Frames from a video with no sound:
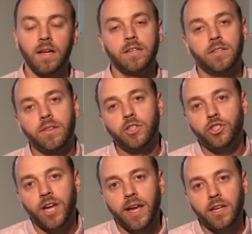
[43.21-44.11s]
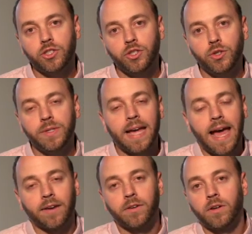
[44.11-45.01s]
So the change to an
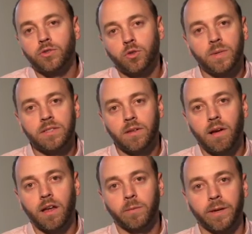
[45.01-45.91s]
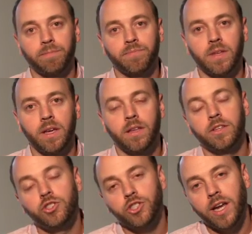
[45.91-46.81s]
agriculture-based economy, the
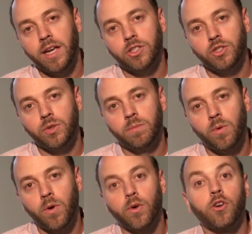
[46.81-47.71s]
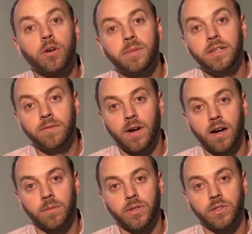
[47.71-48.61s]
change to a more urban
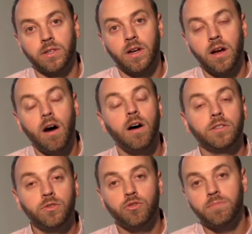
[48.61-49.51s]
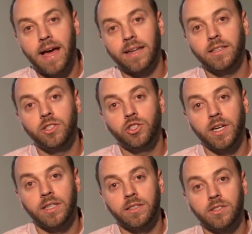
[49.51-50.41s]
environment, also dramatically
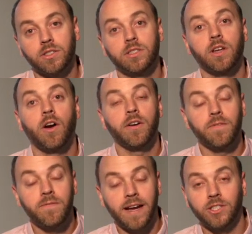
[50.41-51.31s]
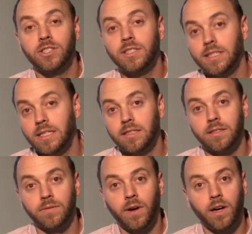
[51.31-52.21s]
changes our infectious disease
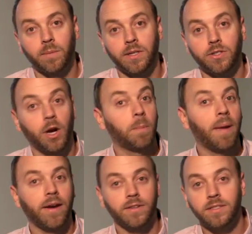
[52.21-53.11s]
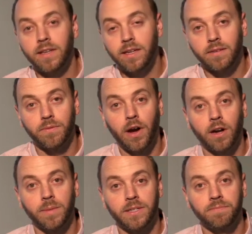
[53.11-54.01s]
environment, our parasitic
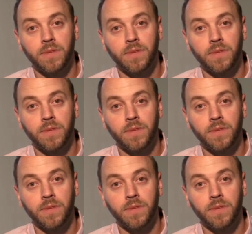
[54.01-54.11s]
environment.